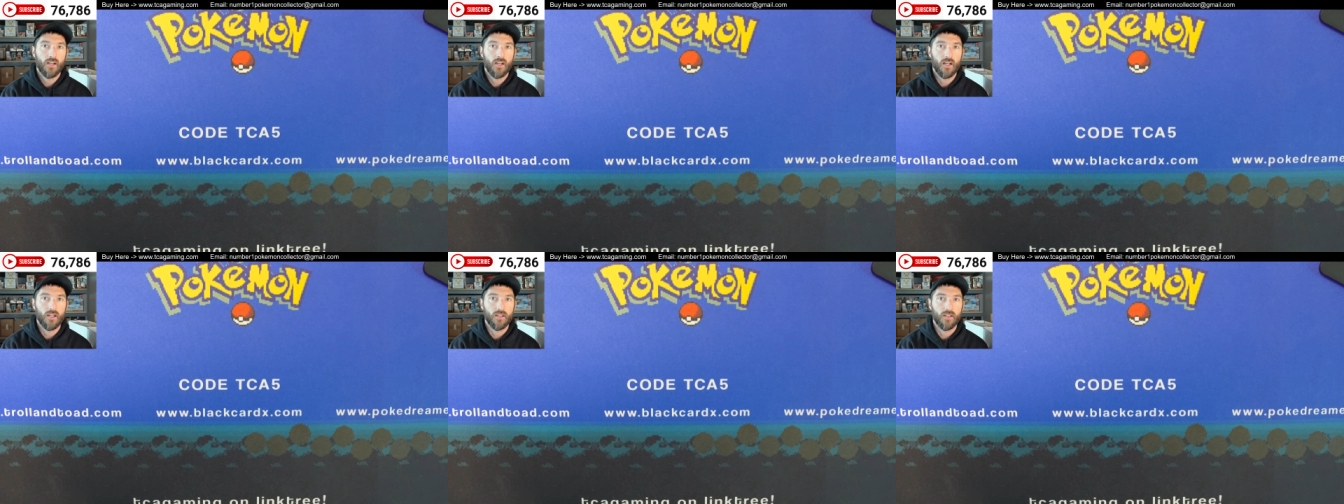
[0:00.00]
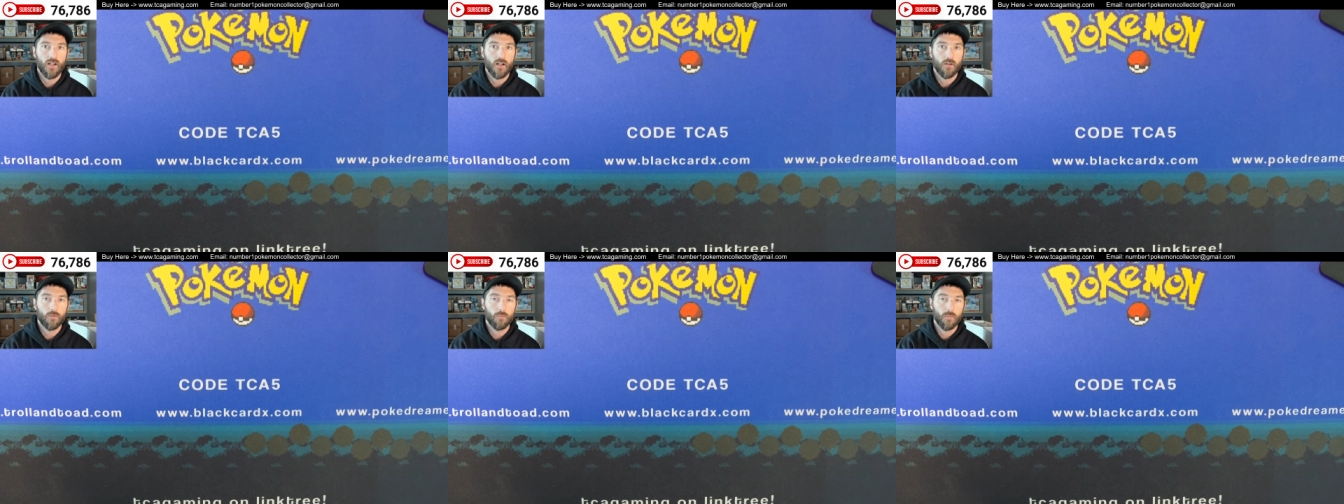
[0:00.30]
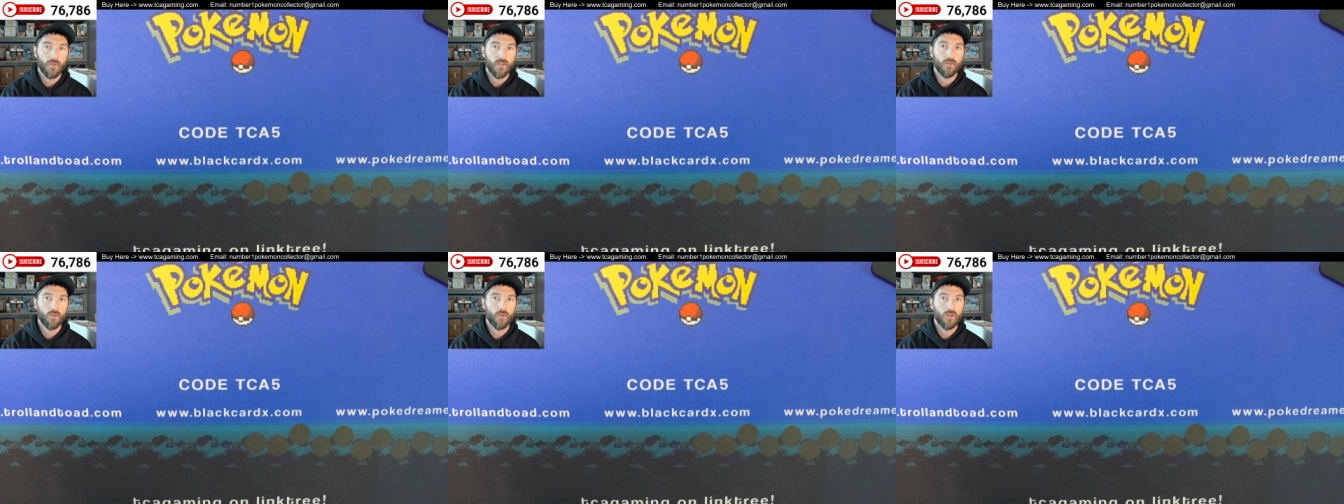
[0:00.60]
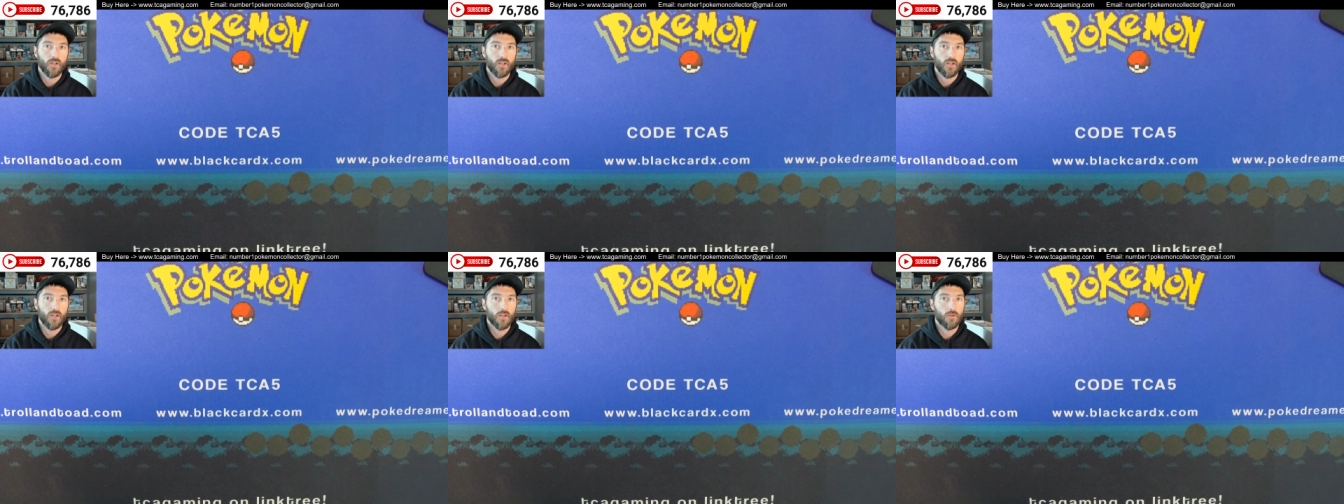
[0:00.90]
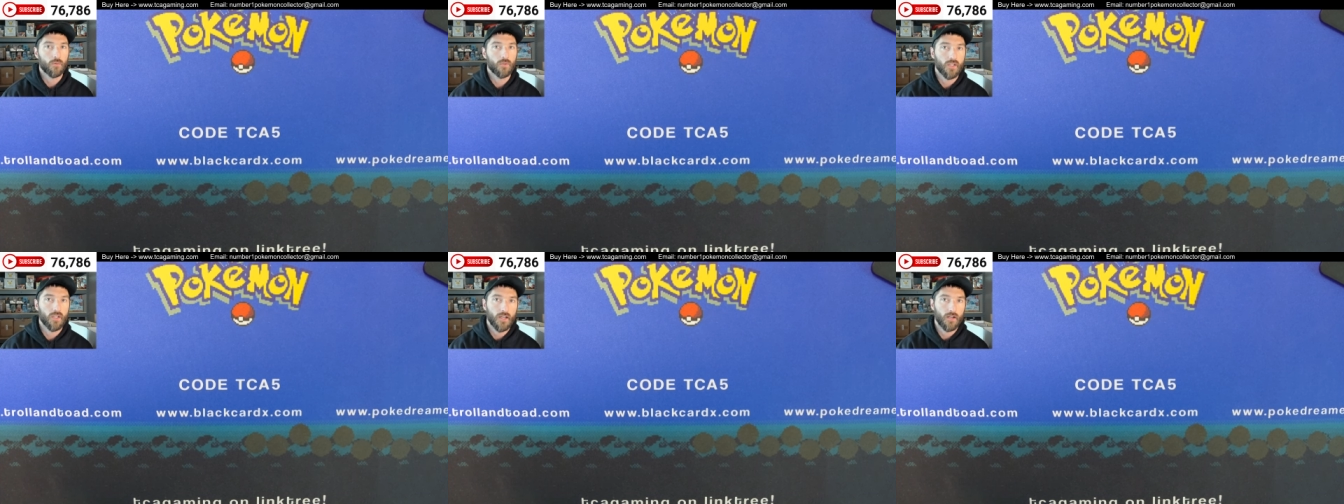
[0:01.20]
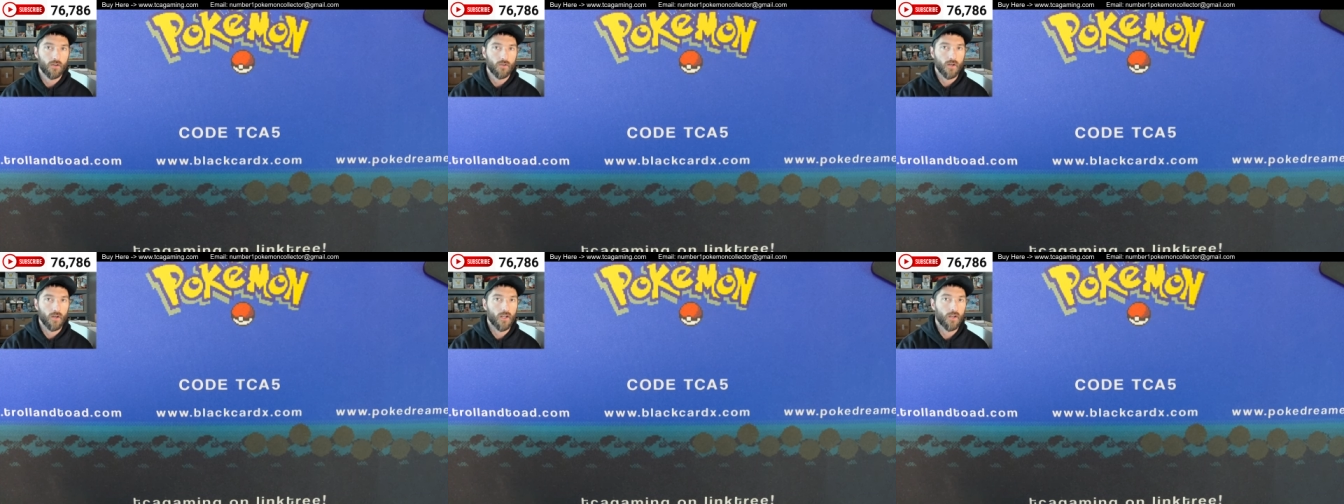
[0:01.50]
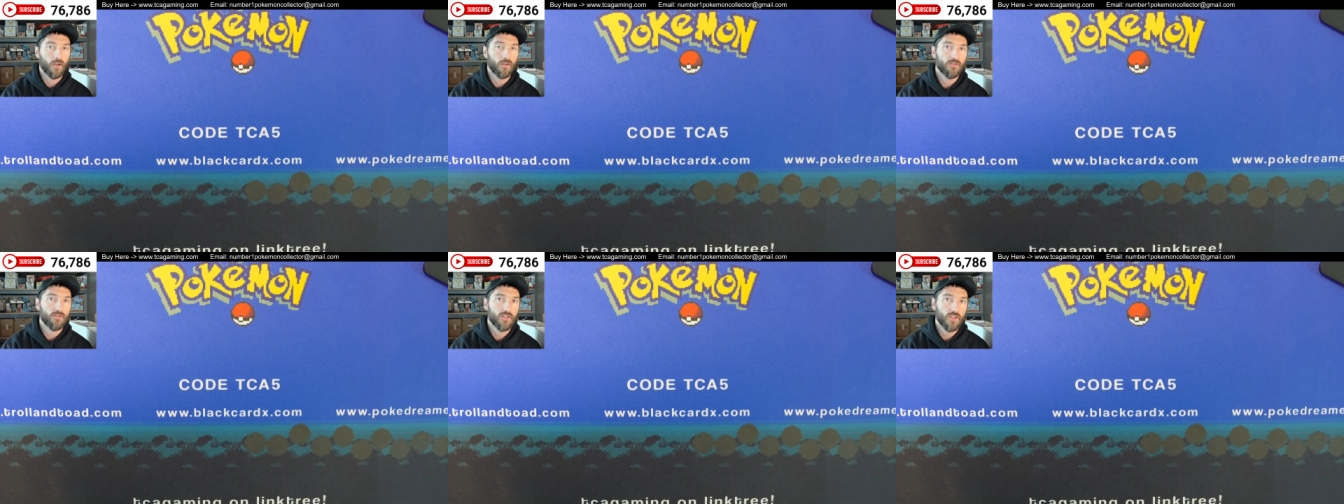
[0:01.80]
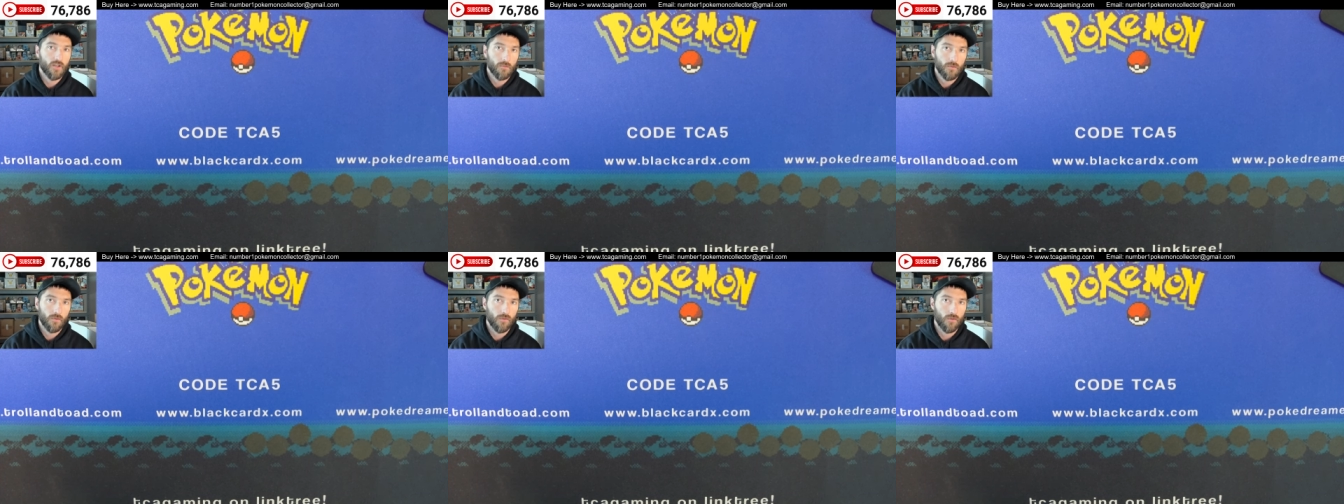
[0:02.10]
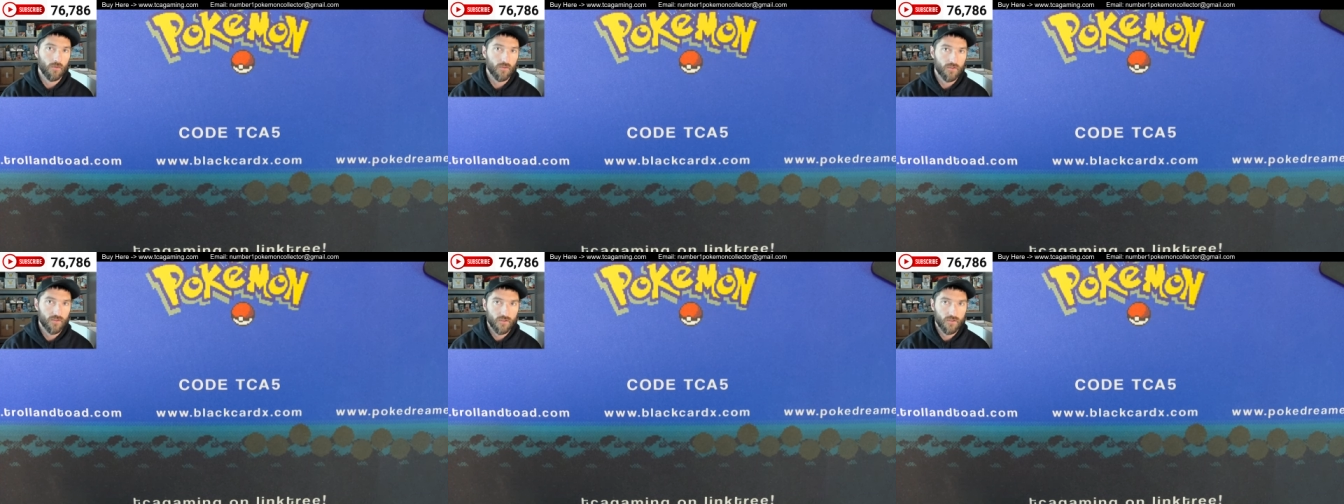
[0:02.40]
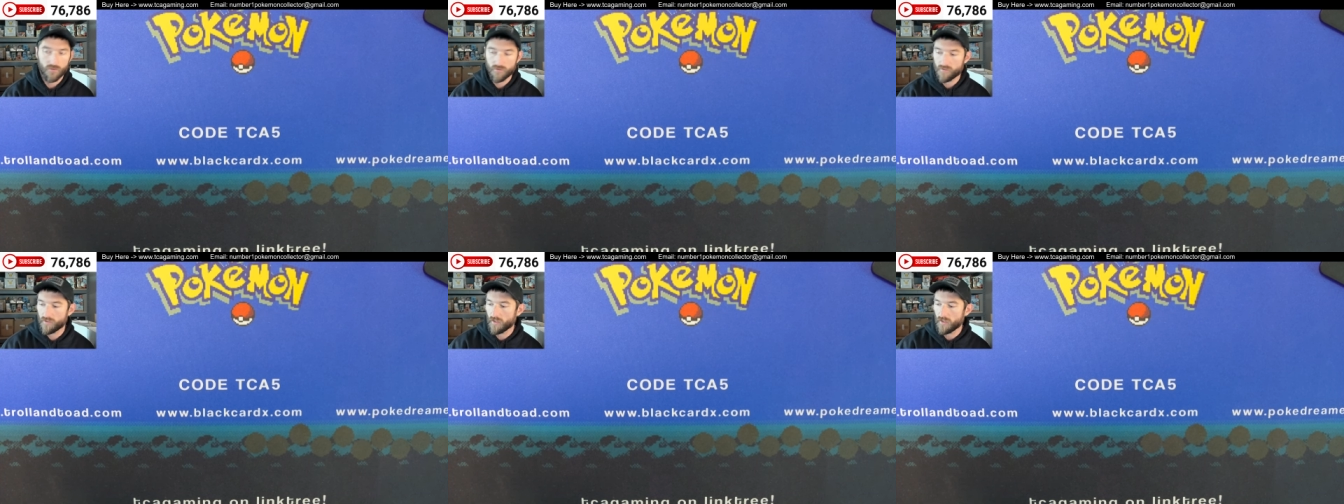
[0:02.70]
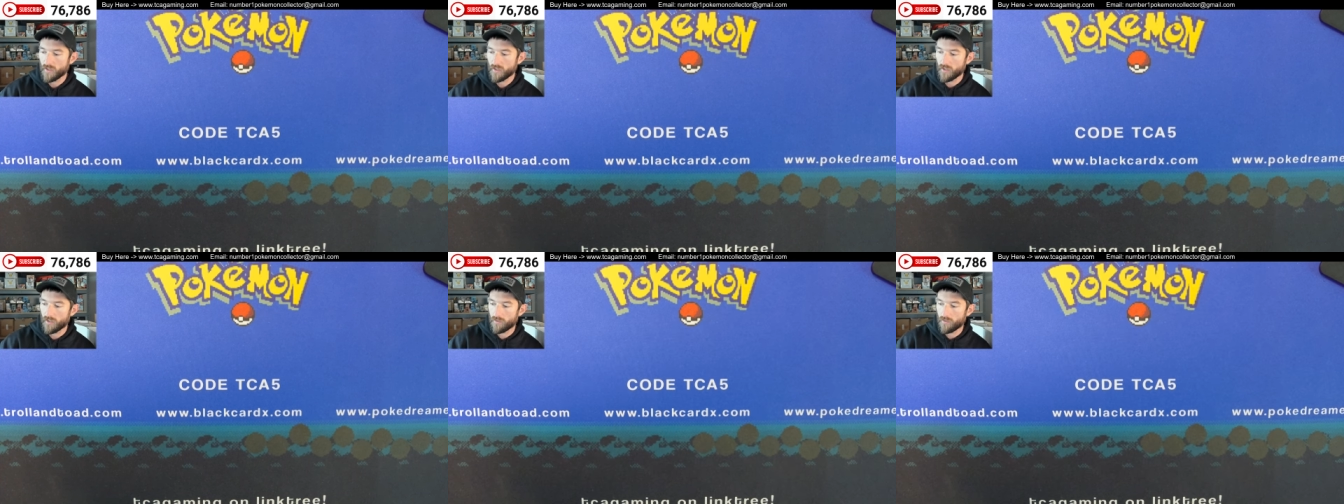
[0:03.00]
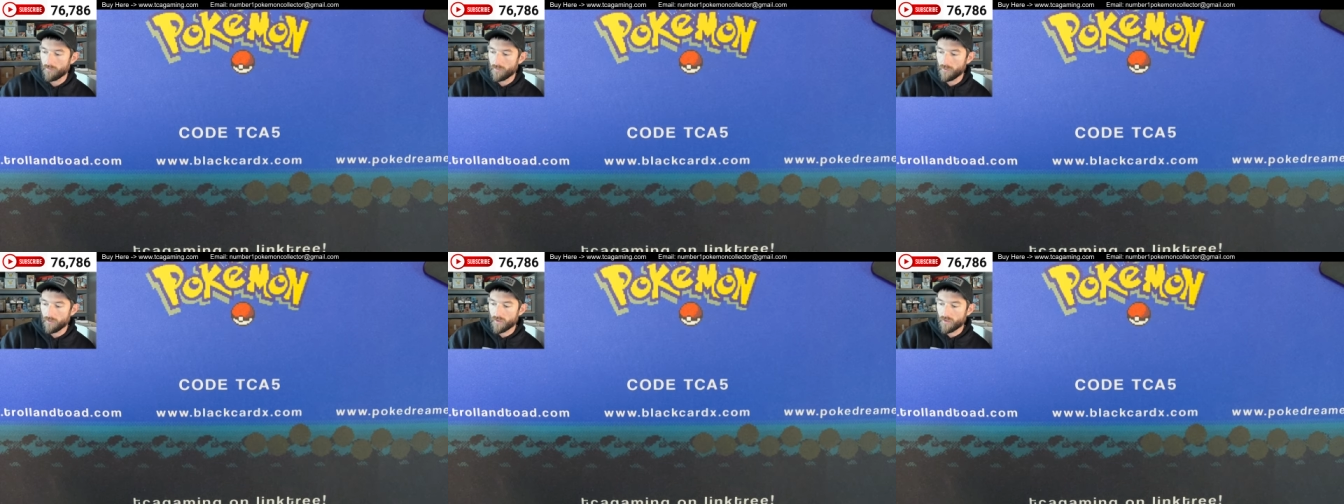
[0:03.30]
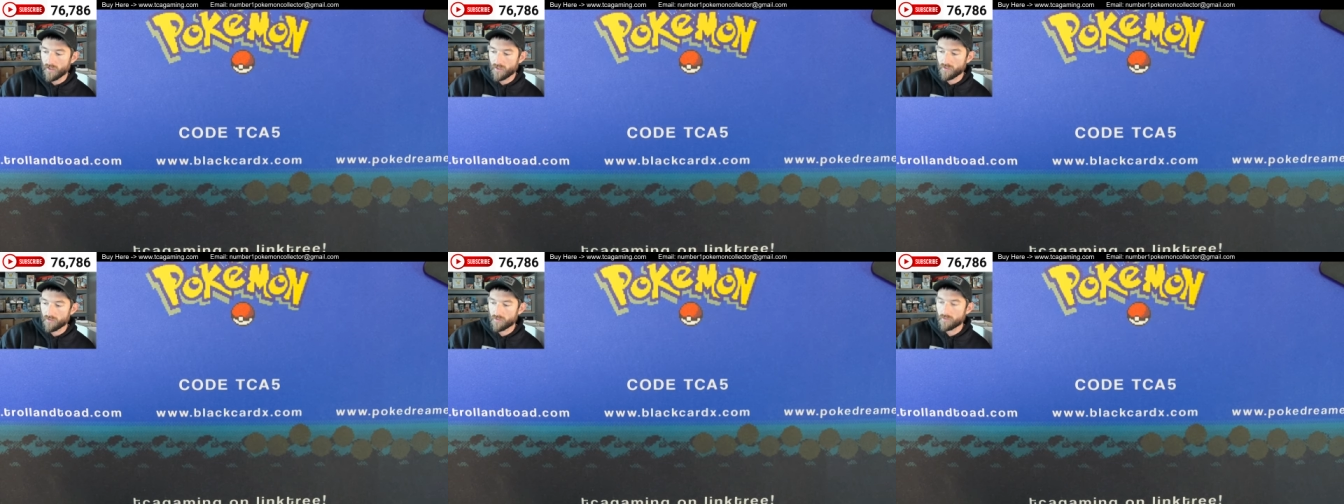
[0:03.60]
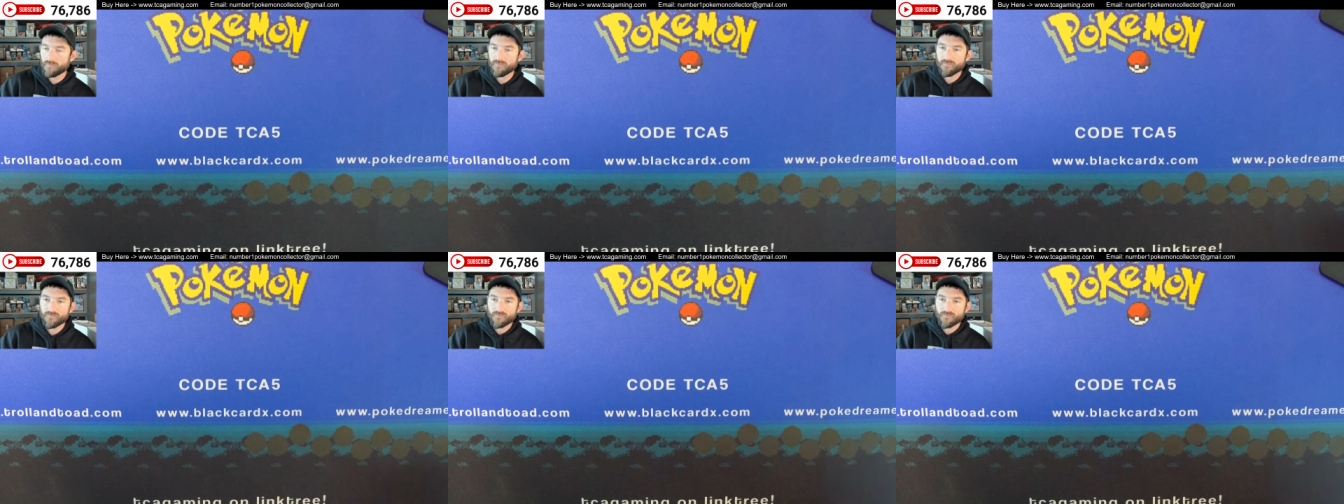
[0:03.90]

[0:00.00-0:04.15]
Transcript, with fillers: And then I'll be doing another one later on. I know some of you are still sending in a few things.